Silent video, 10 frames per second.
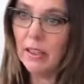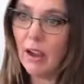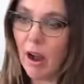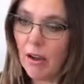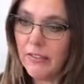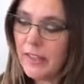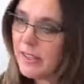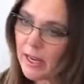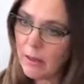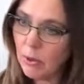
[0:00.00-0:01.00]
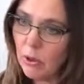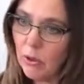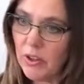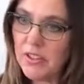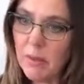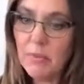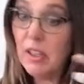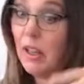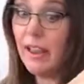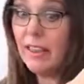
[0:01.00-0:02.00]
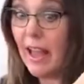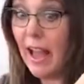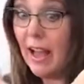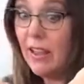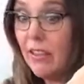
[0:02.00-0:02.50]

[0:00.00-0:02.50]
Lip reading: coffee table or something like that.